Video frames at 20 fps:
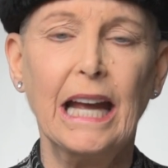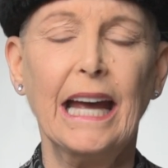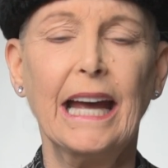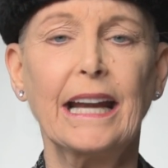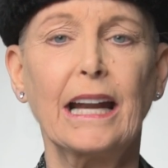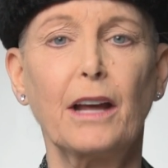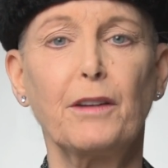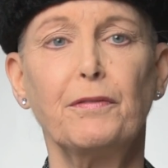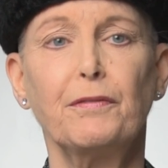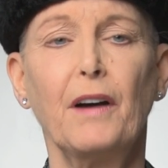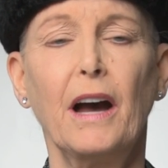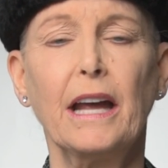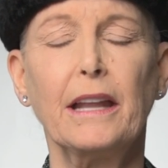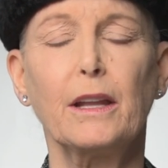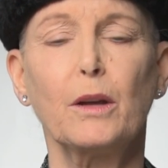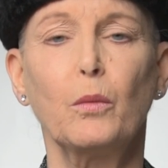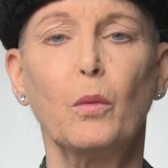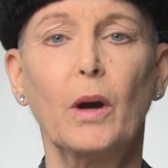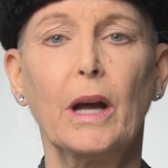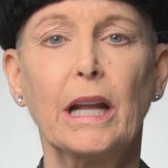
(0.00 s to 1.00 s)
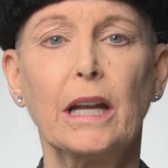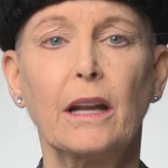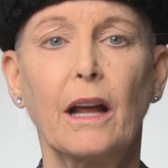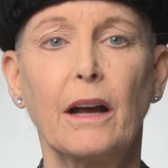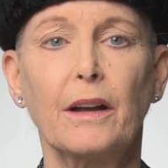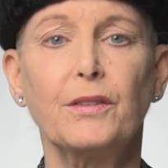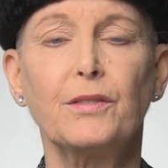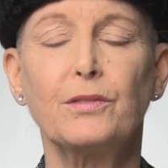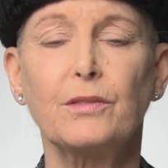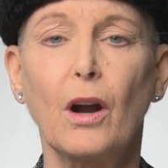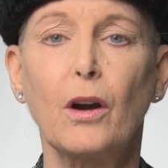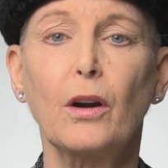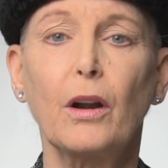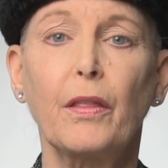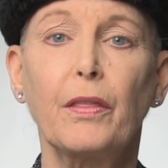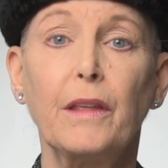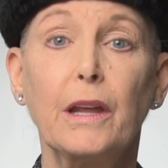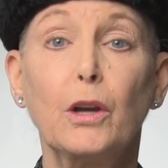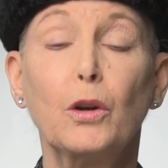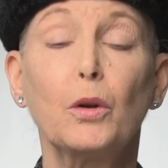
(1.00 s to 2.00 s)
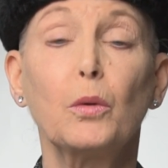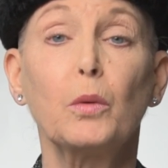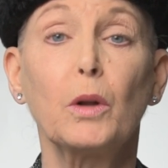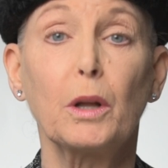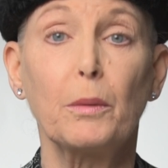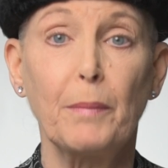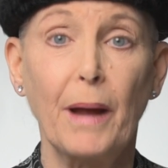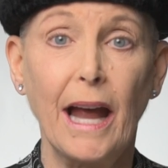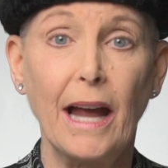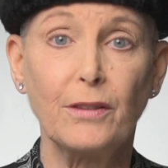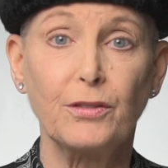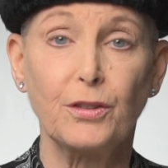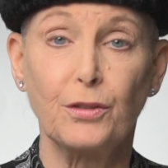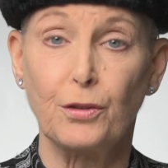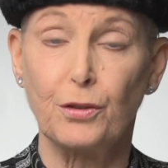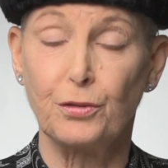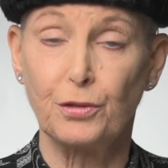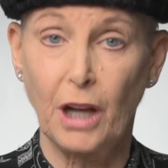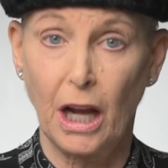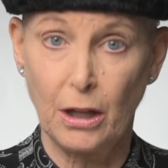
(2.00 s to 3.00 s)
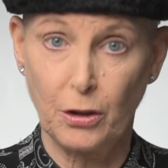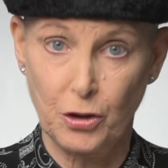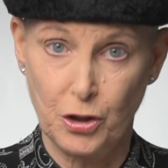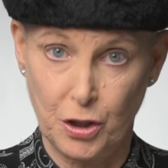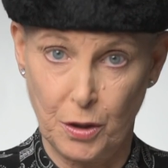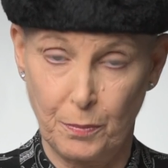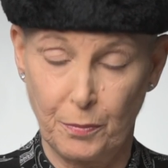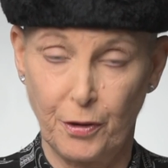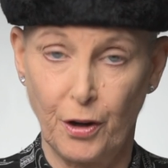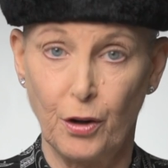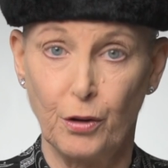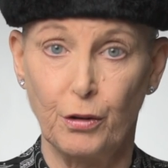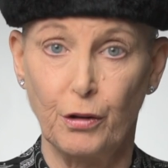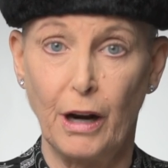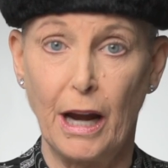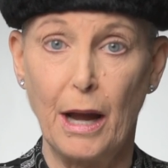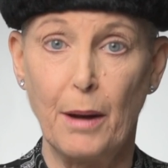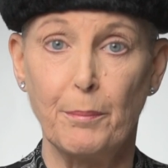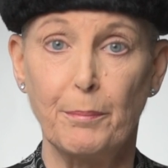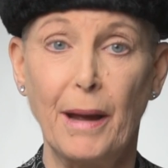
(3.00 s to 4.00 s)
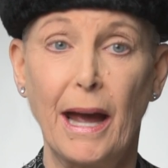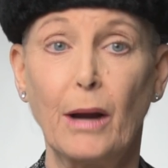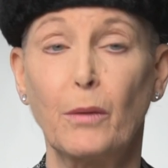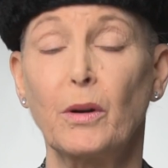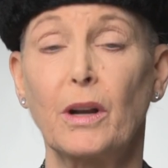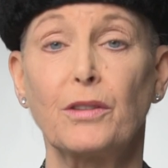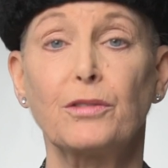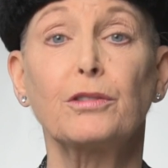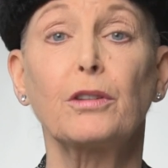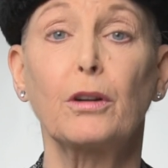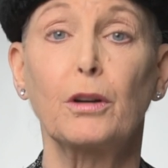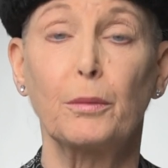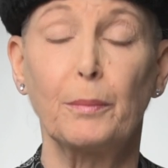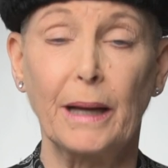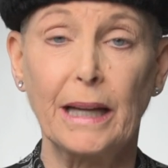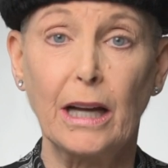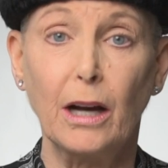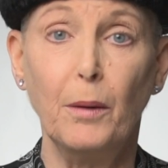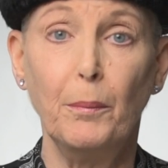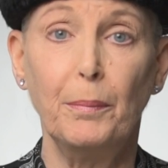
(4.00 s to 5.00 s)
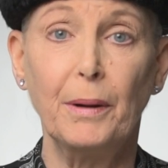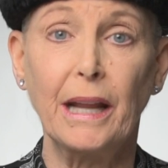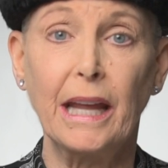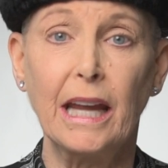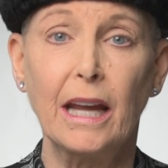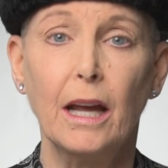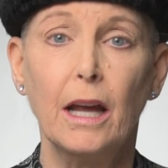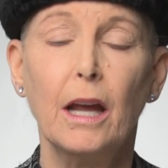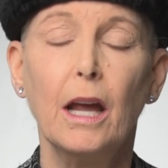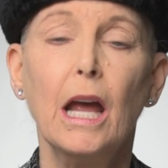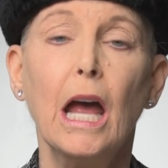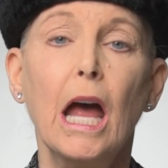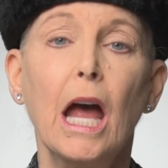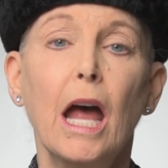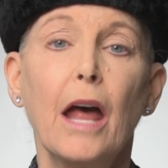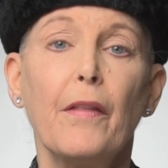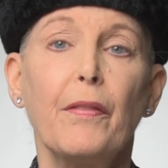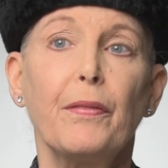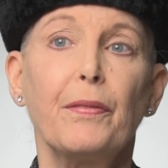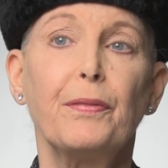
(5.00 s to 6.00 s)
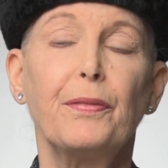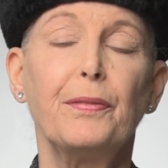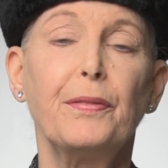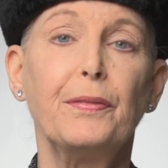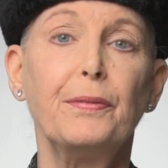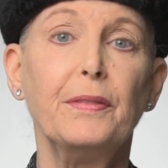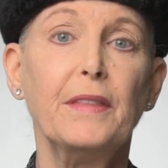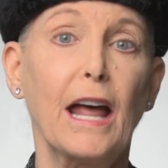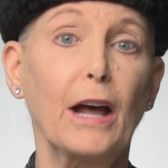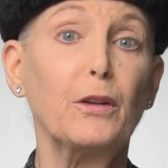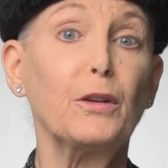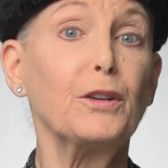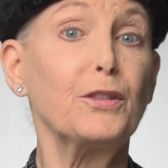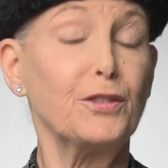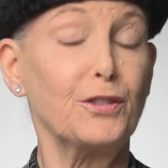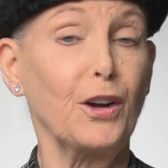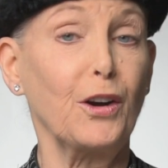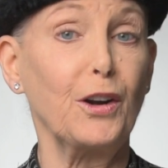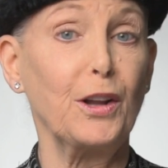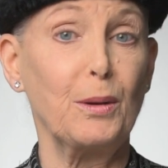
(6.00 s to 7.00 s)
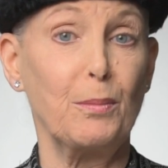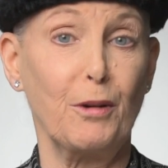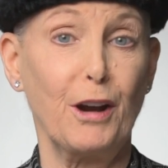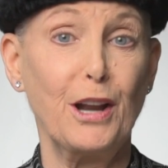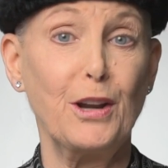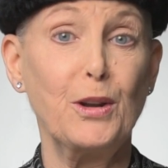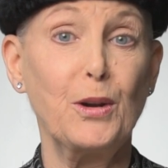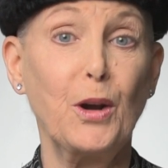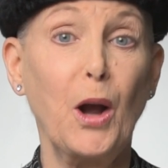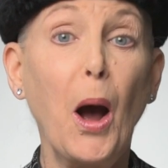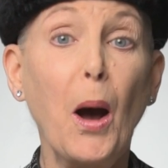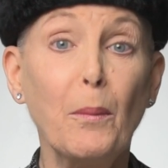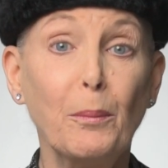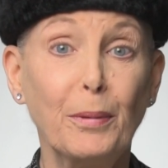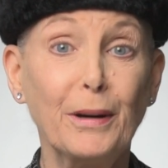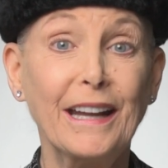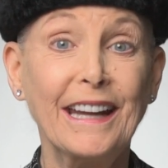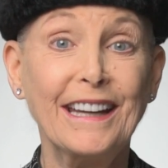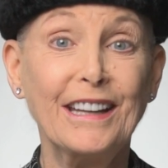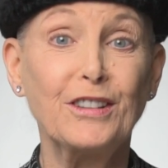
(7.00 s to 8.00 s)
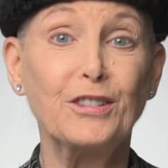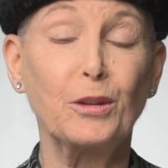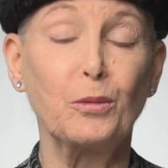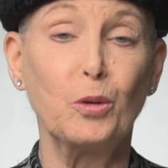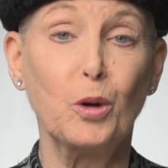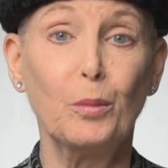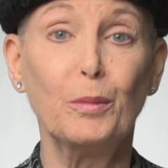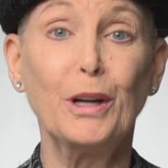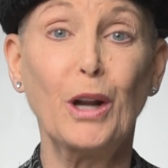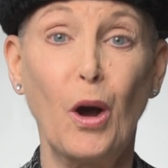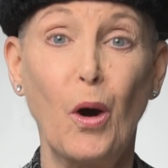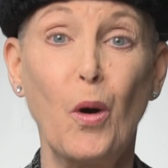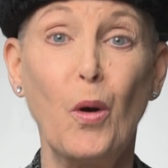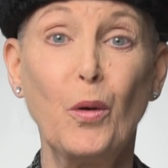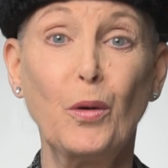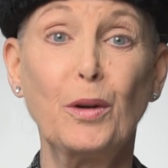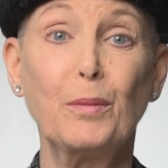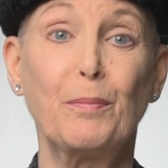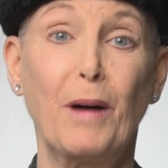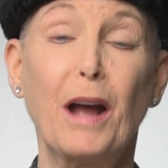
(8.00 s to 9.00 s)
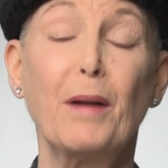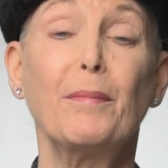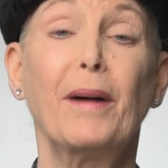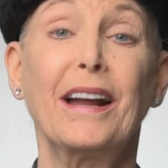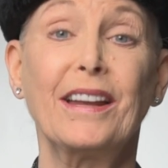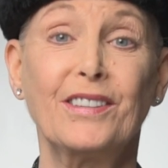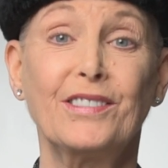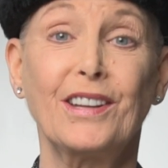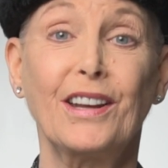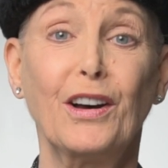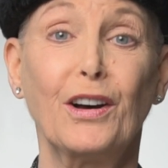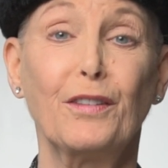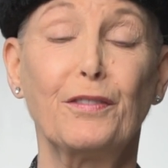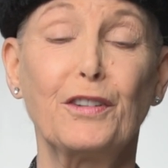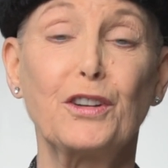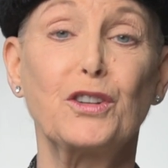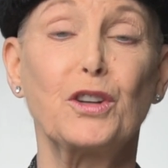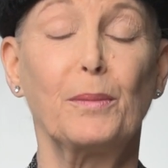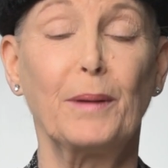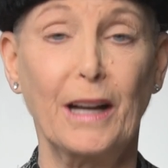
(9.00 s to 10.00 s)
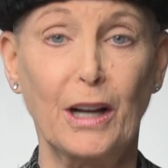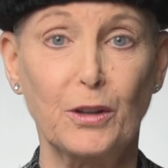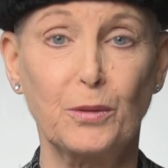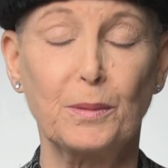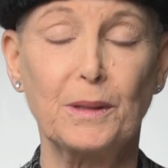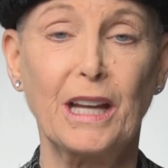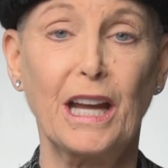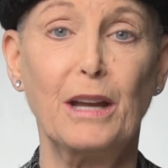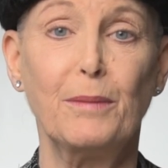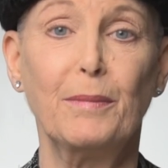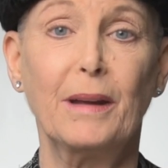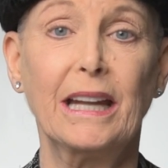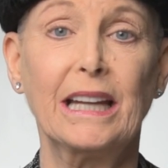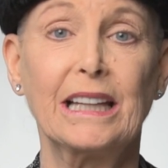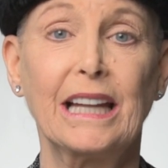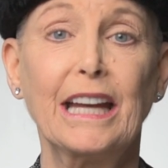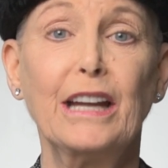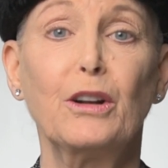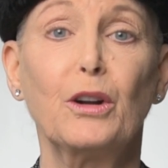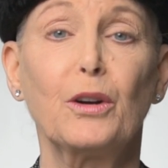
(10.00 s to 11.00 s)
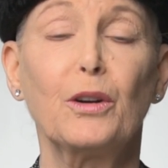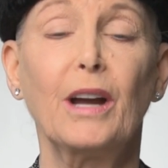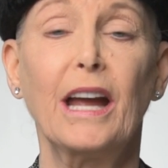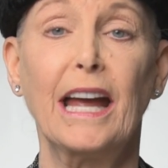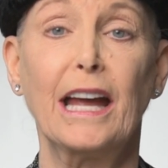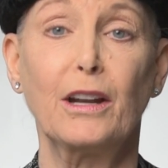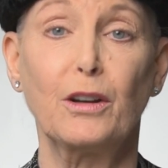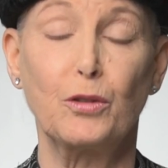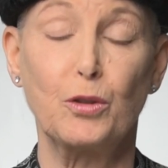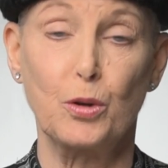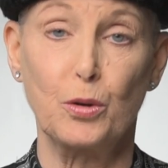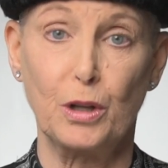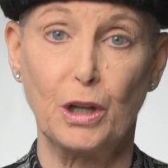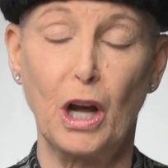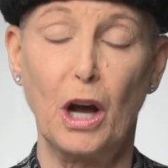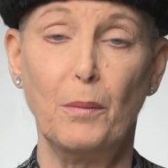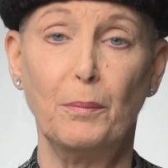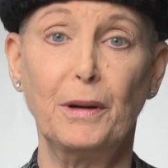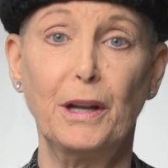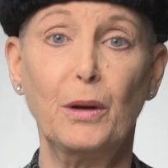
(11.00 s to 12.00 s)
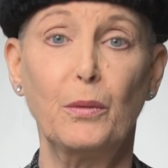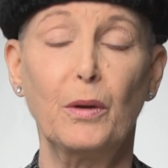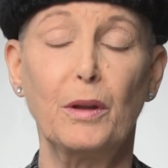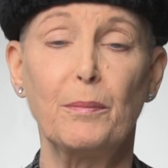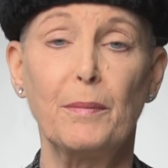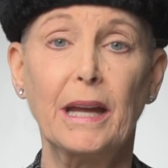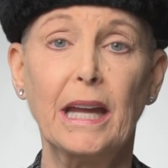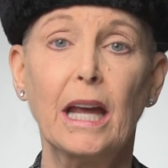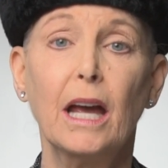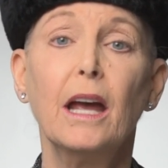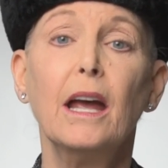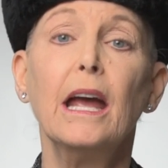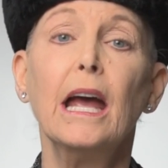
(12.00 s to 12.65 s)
And I find that when I started the Goodwill Ambassador Scholarship Program, back when I started my company, not only starting a brand new company as a woman owned by myself until my husband came in later and grew the company with me,